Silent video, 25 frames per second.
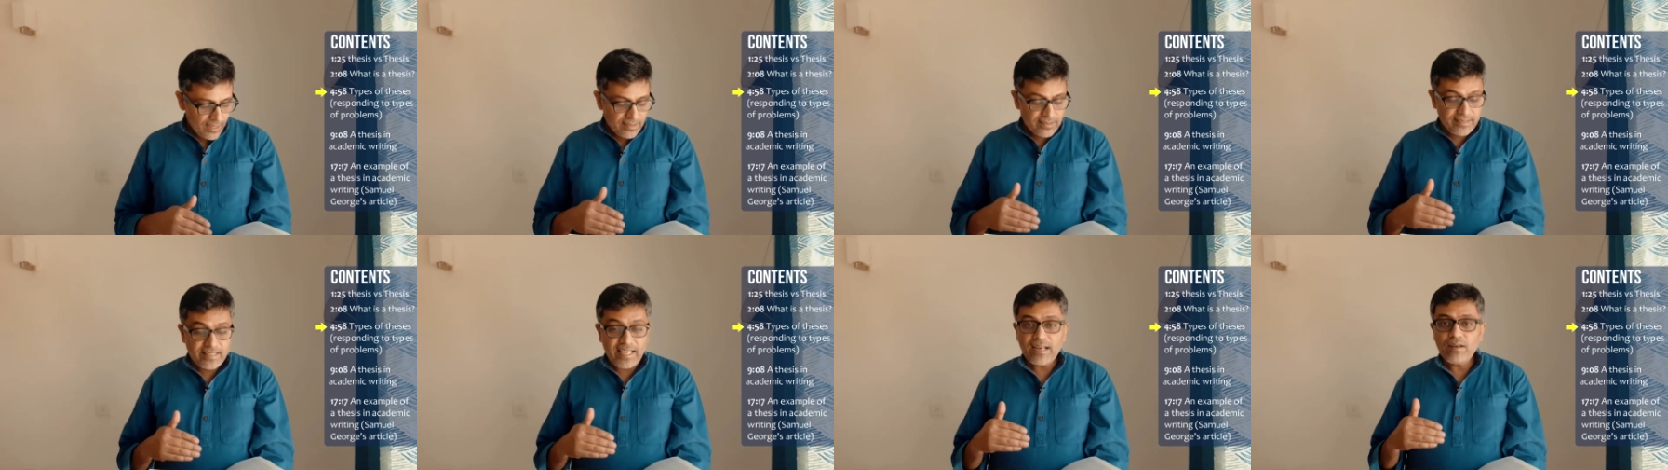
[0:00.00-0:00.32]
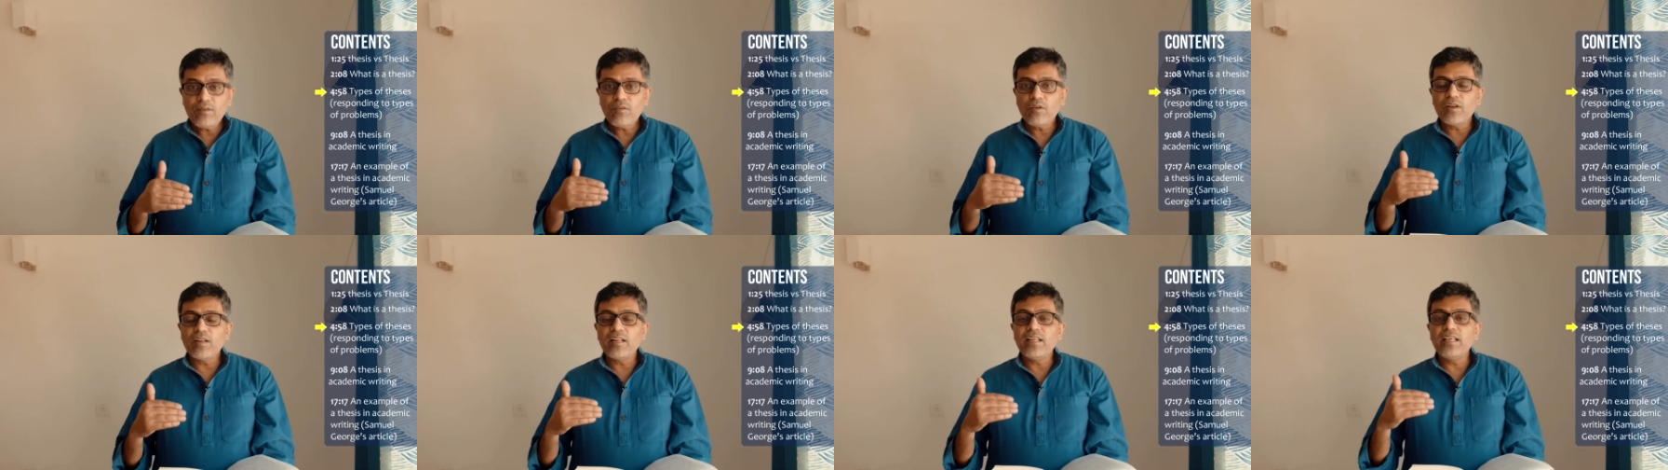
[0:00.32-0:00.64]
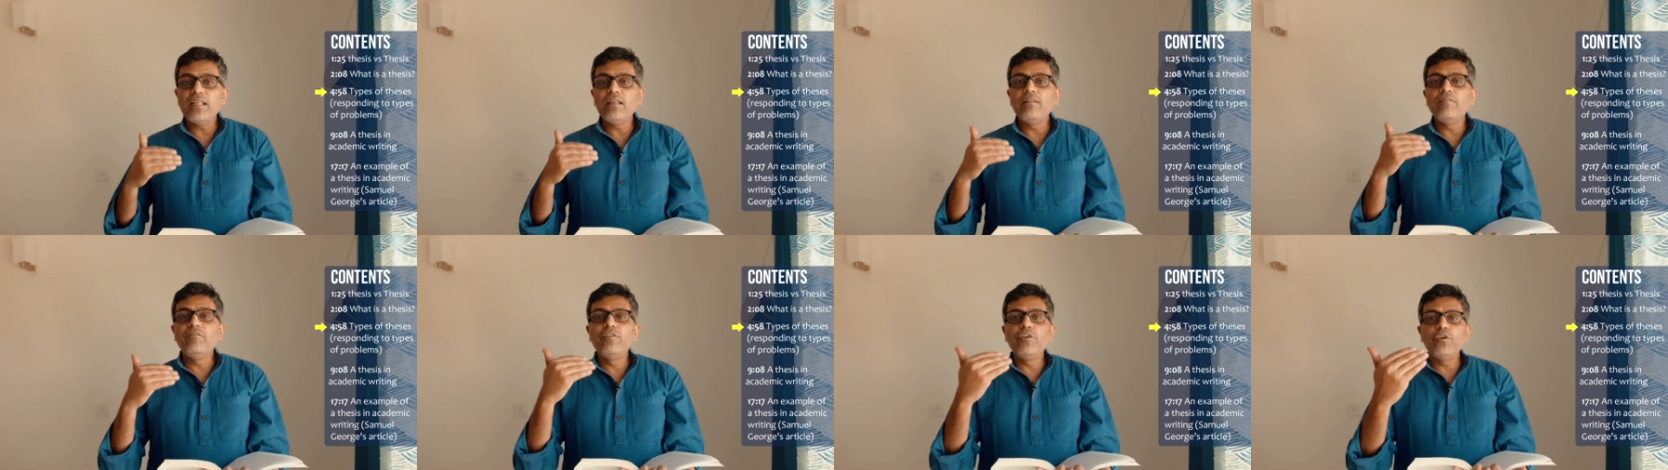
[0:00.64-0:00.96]
Then,
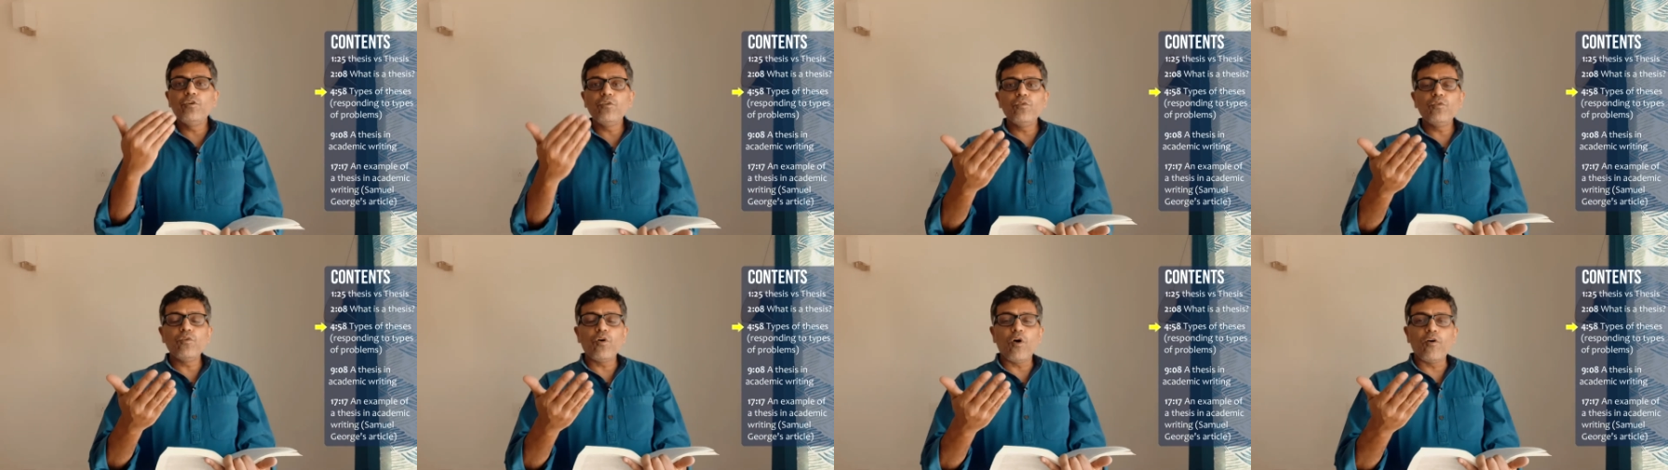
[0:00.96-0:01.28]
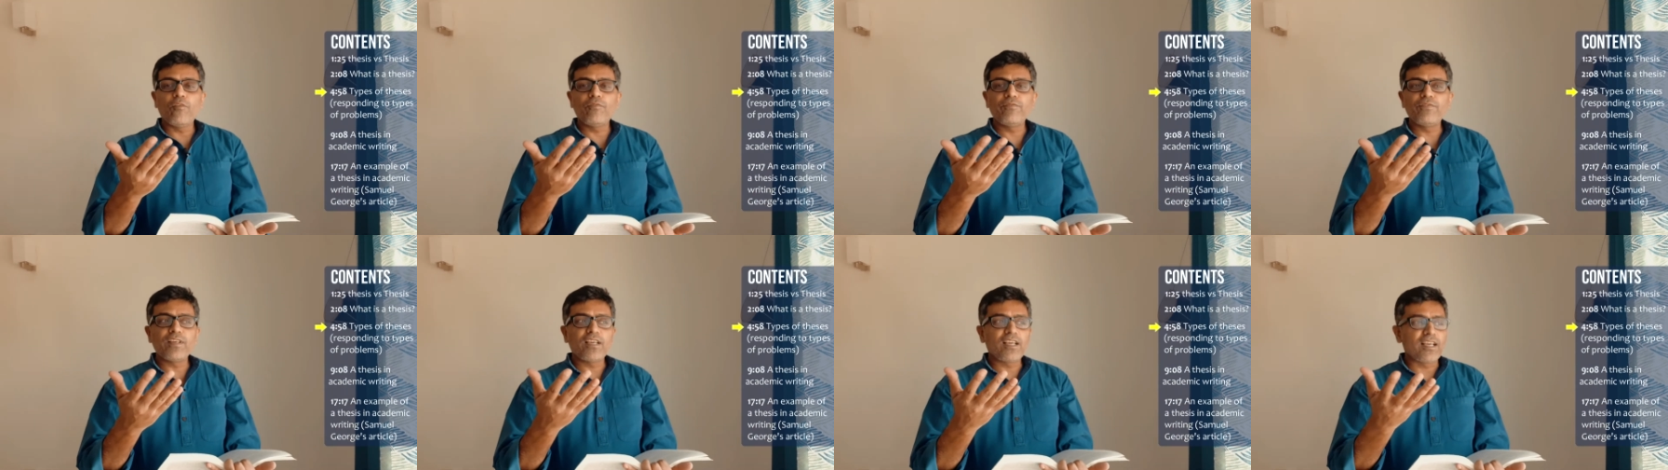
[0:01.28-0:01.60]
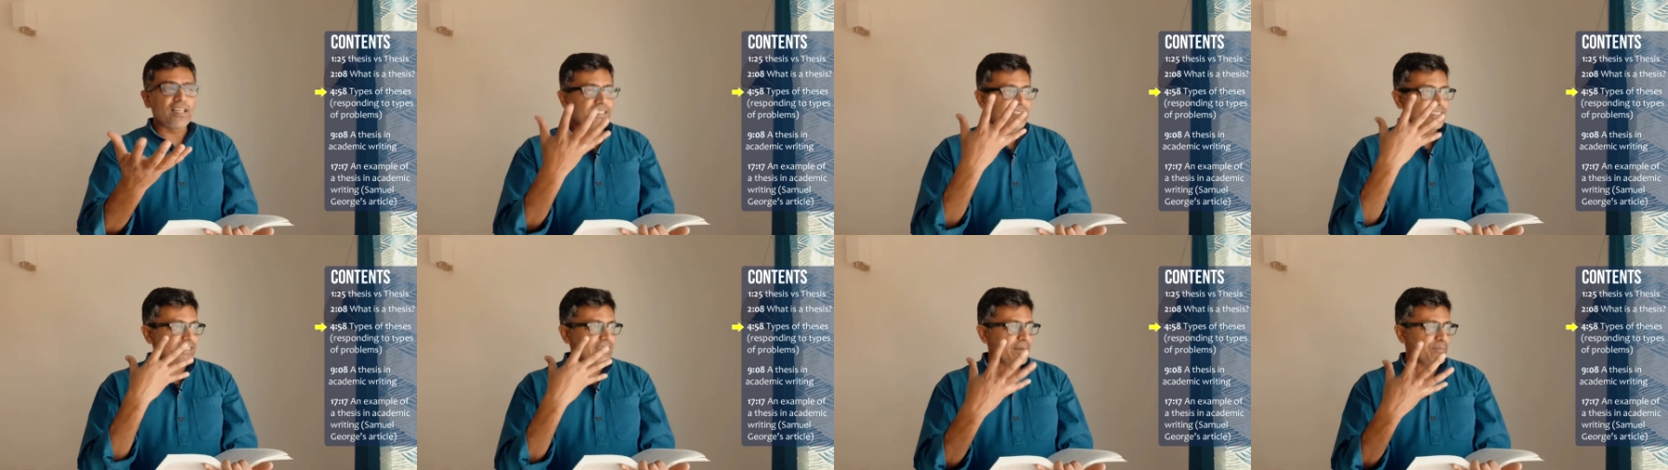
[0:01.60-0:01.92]
in view of the
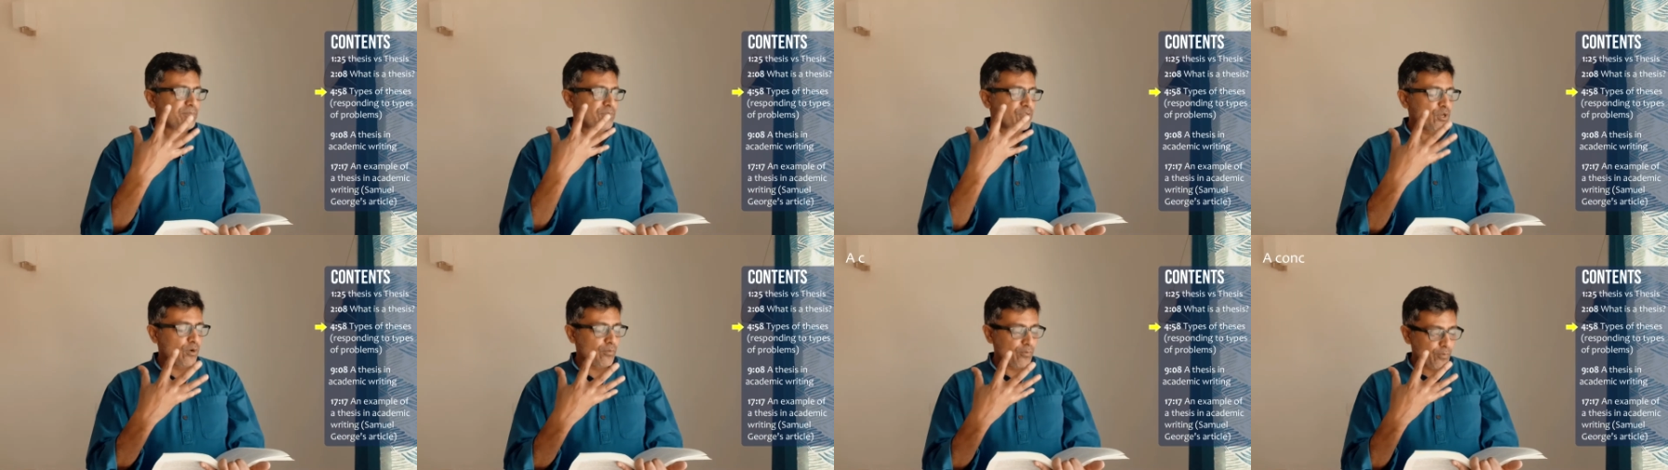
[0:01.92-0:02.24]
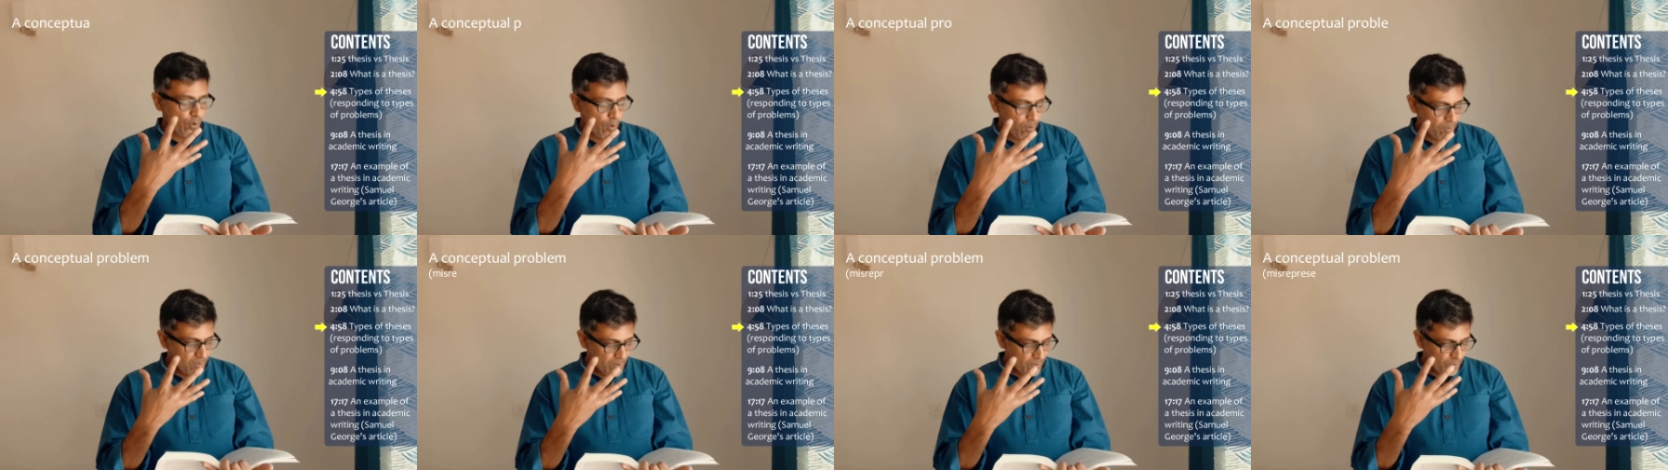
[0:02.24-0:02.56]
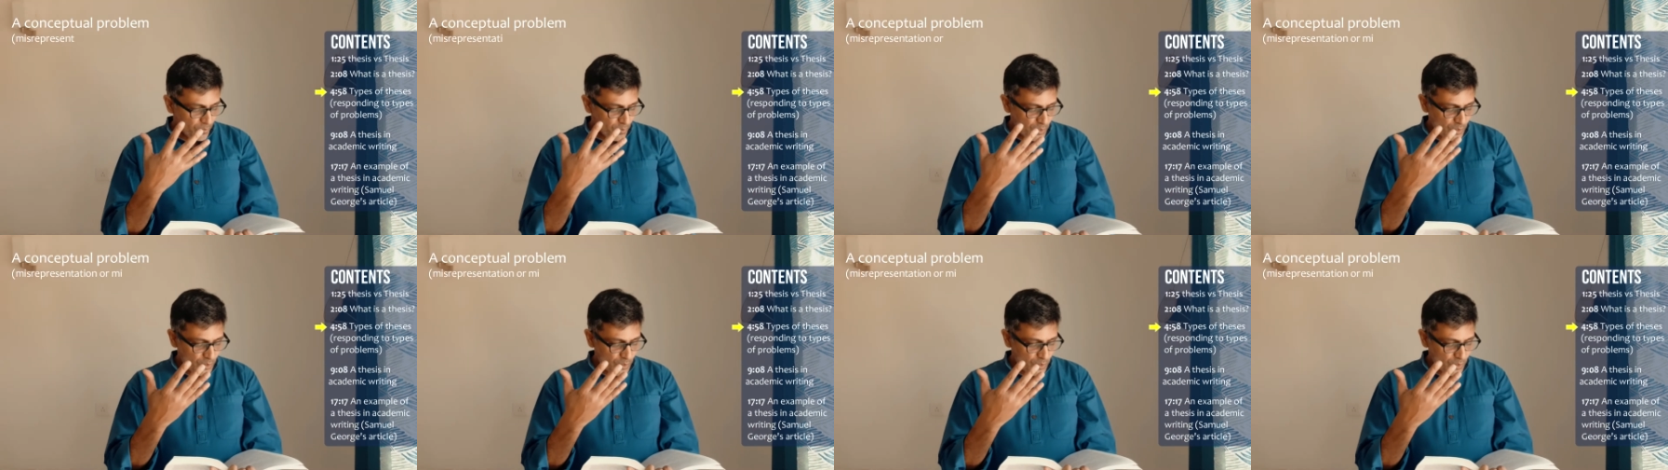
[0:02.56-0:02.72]
conceptual problem,